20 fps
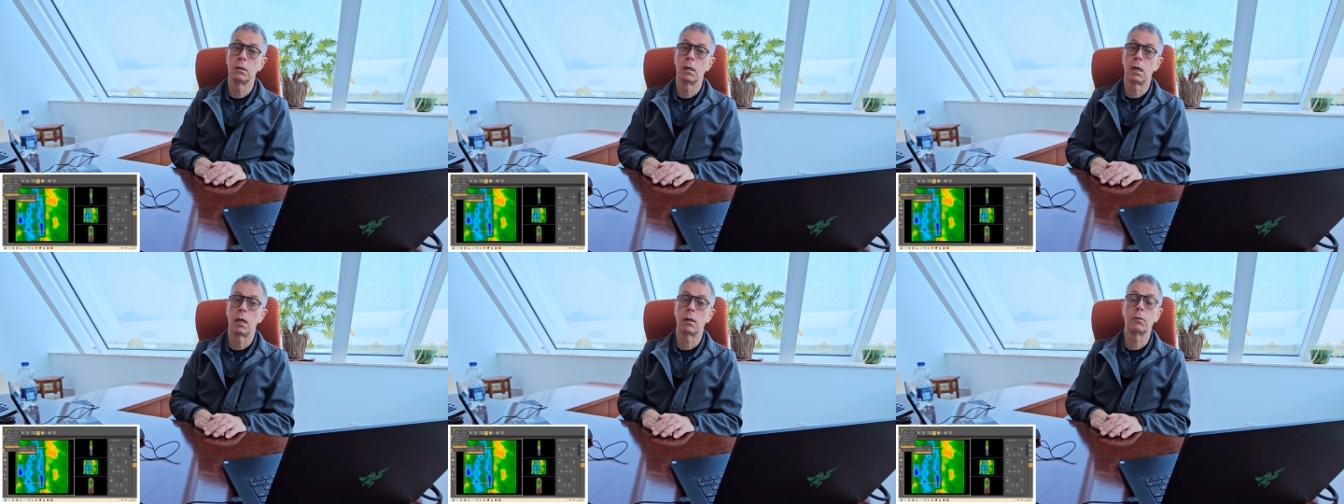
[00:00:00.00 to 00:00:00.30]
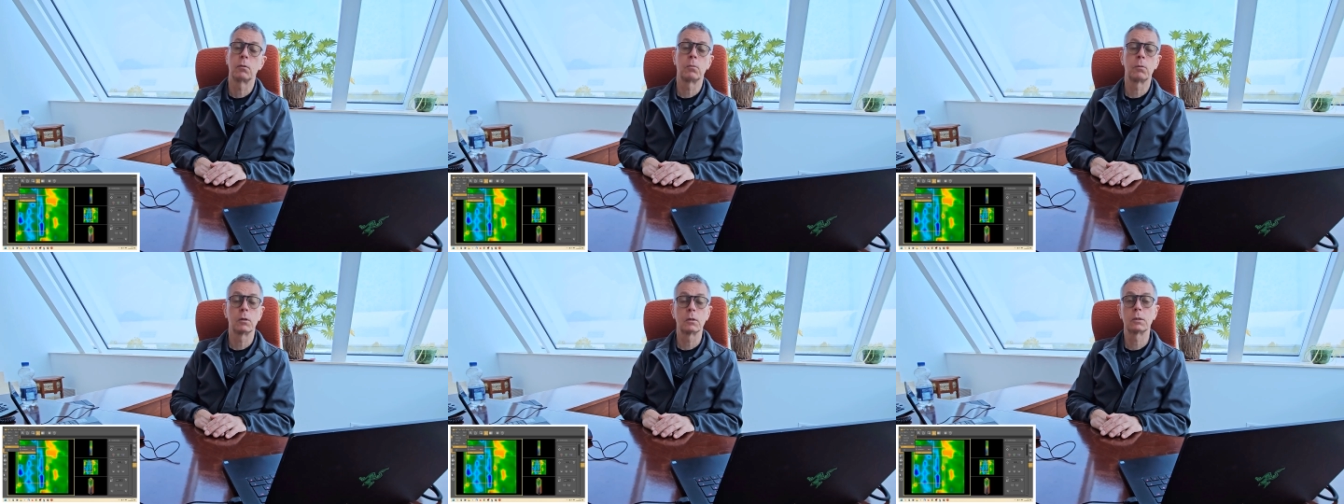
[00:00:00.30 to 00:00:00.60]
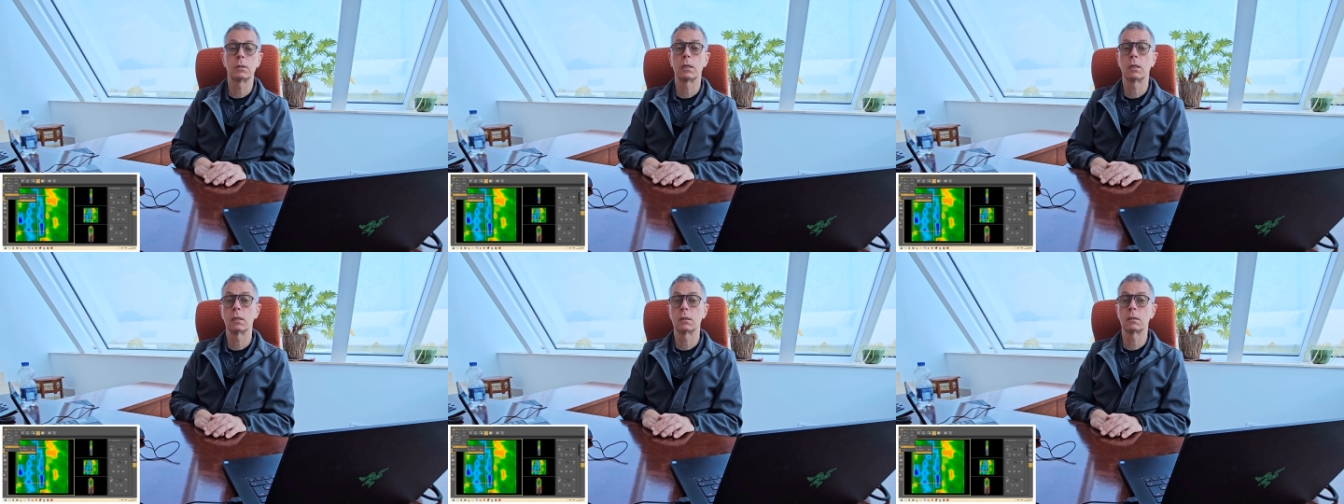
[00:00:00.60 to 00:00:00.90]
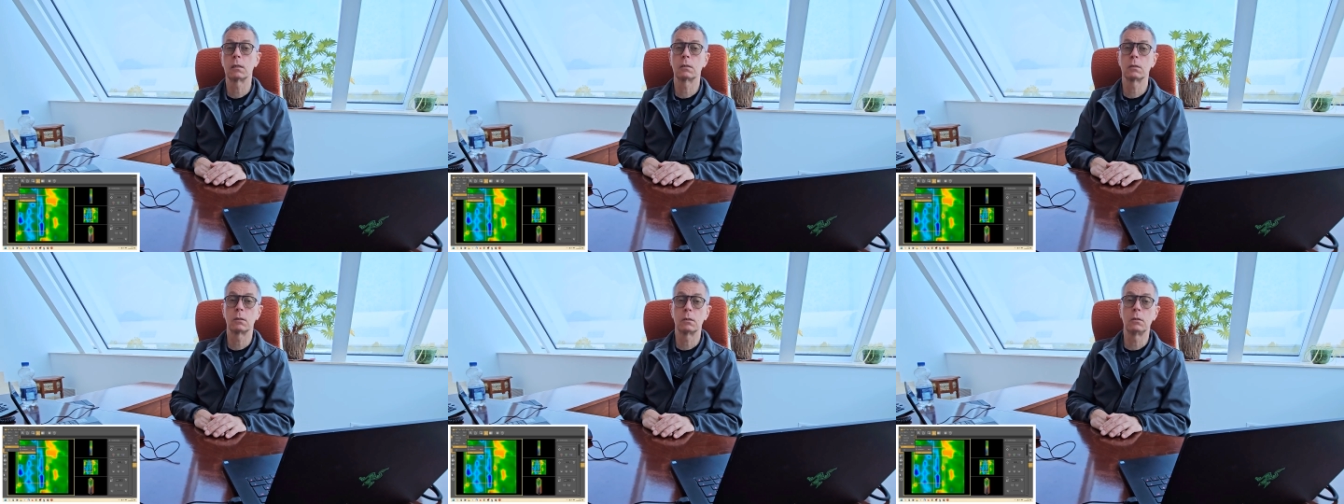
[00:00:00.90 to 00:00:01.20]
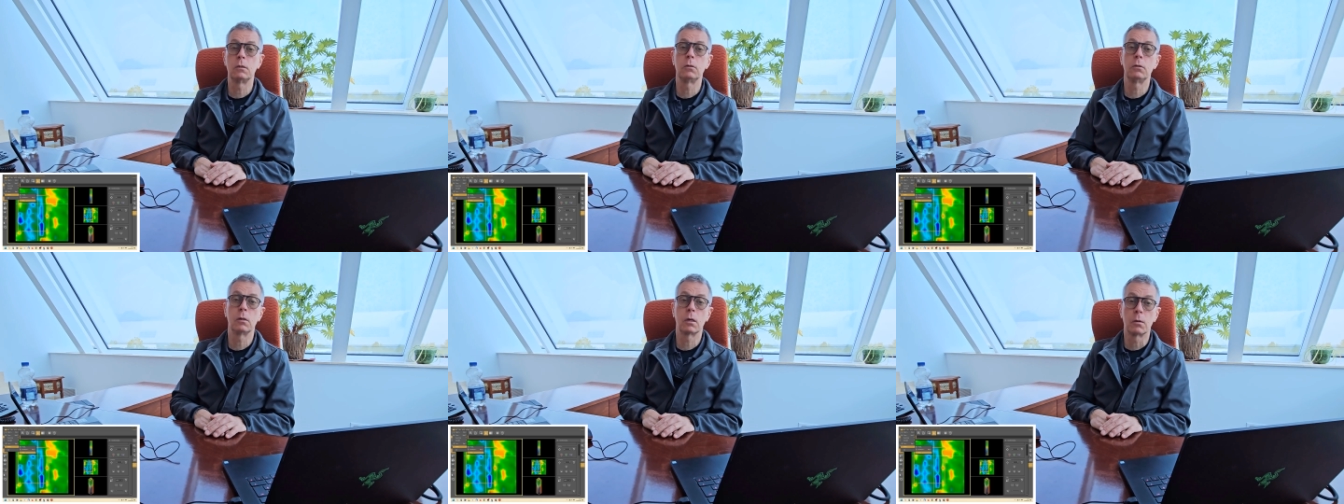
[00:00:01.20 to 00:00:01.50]
And the worst thing is to
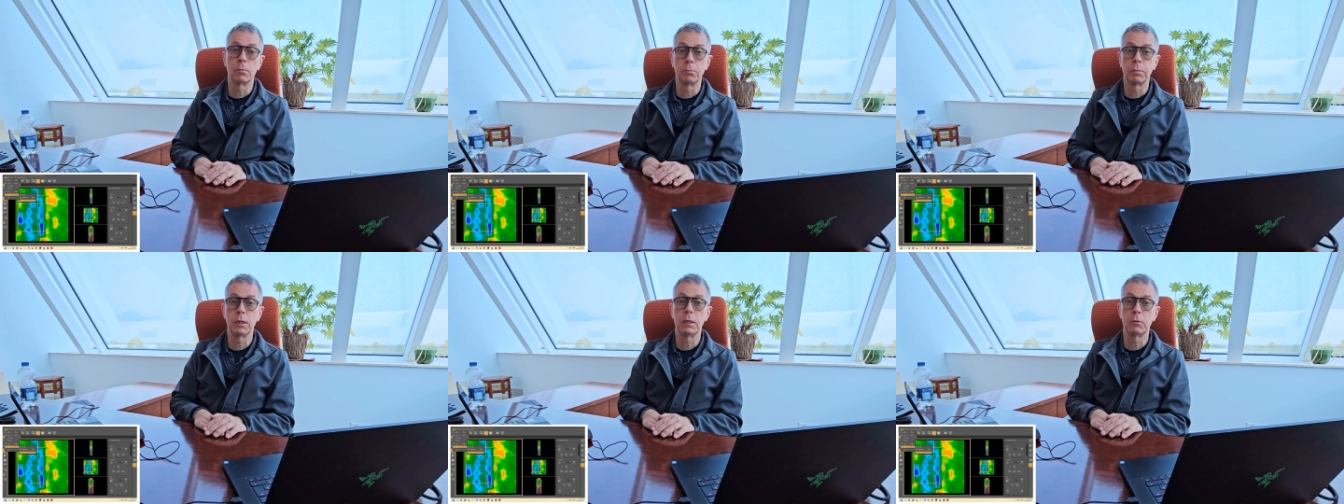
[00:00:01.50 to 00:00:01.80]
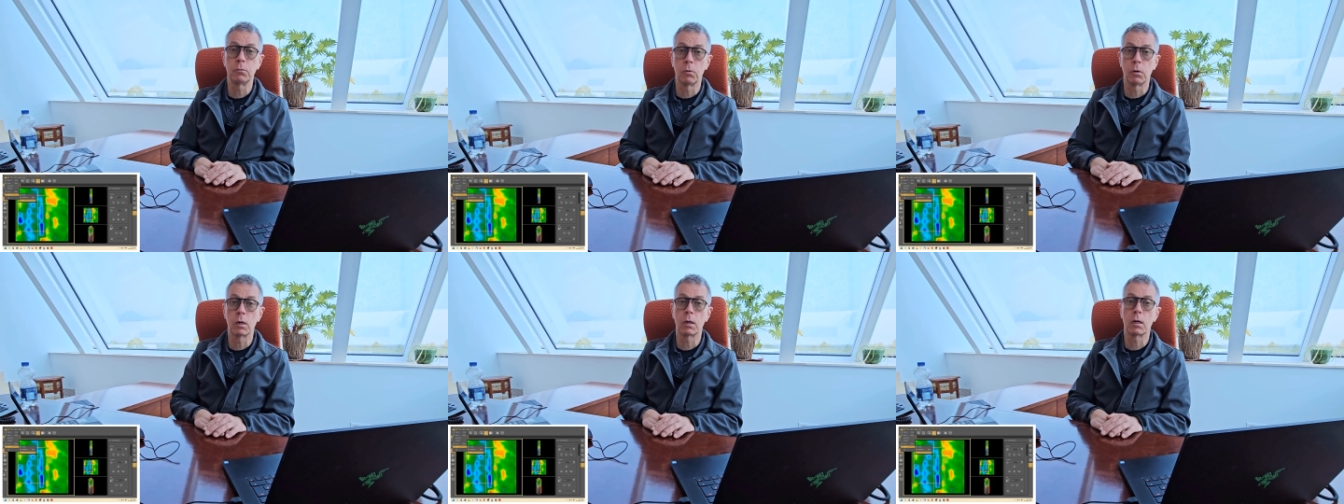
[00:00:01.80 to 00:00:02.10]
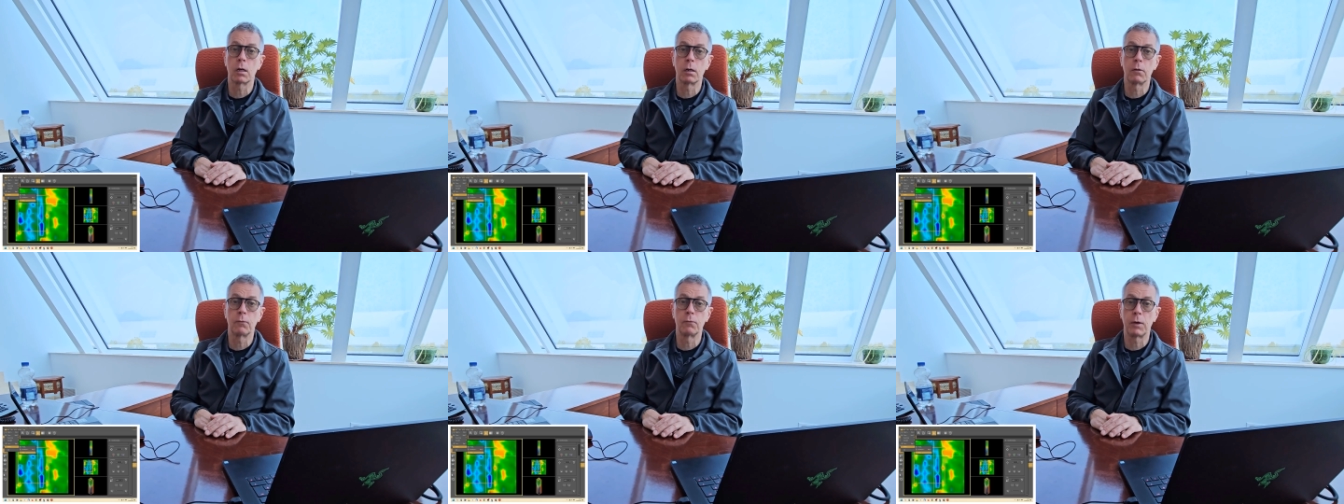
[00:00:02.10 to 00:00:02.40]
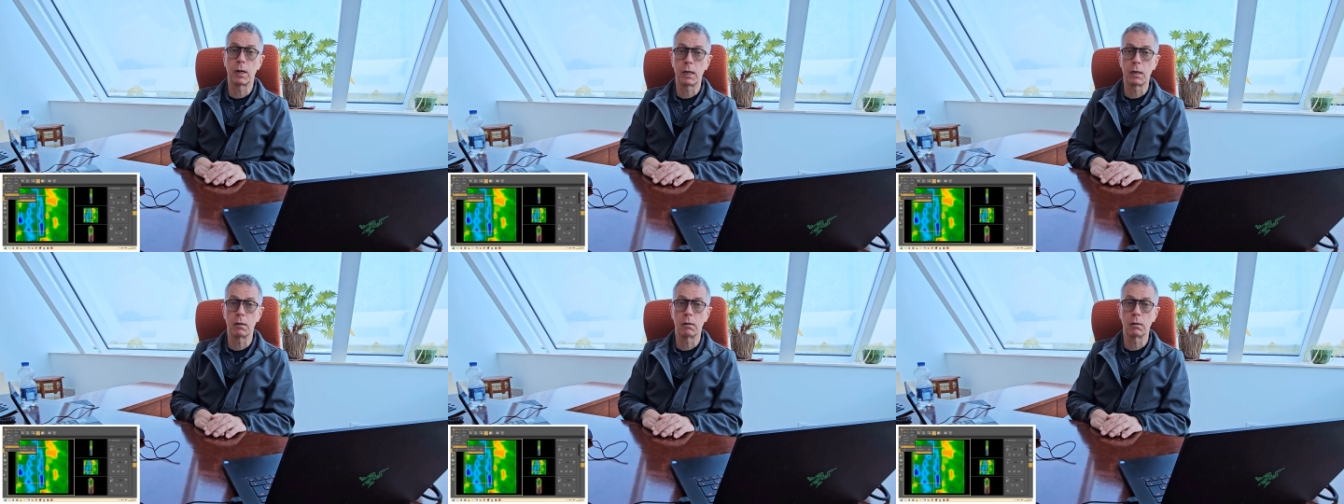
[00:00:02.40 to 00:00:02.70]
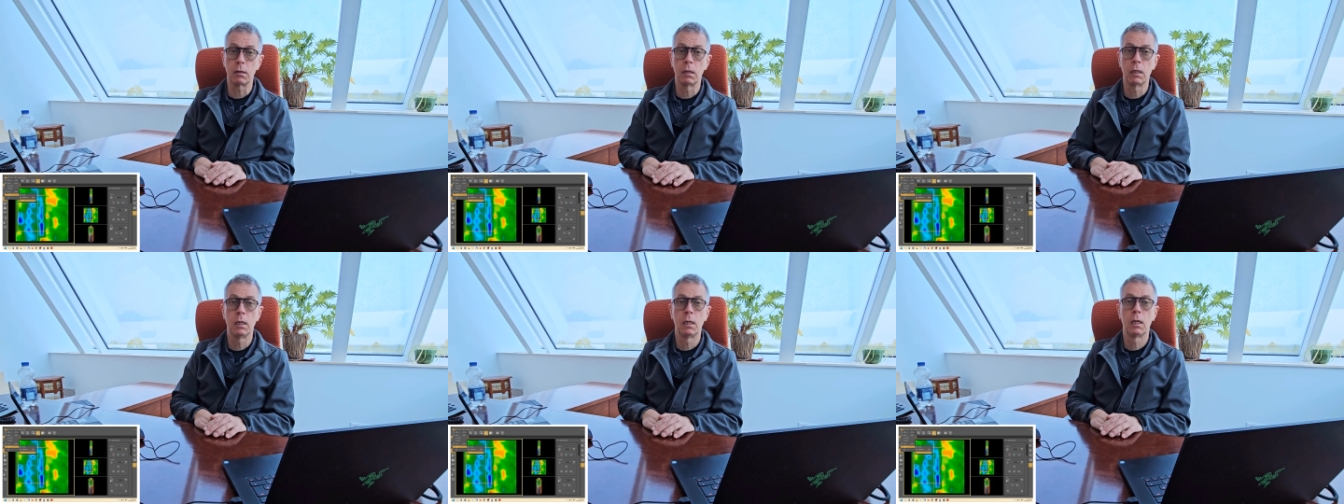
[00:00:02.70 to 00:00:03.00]
do the complete work on a
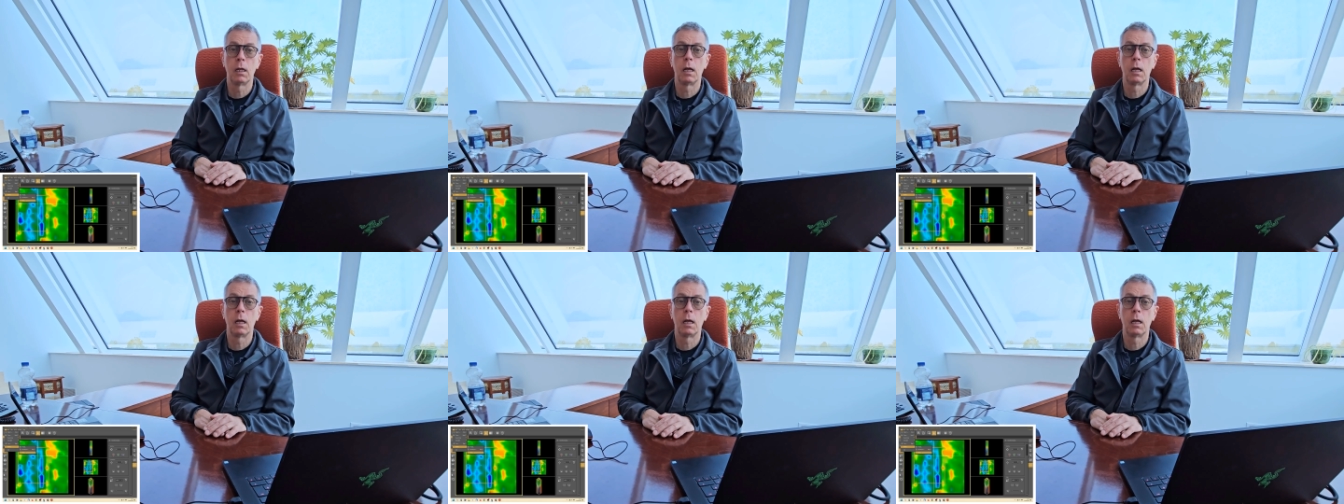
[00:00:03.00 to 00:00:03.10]
file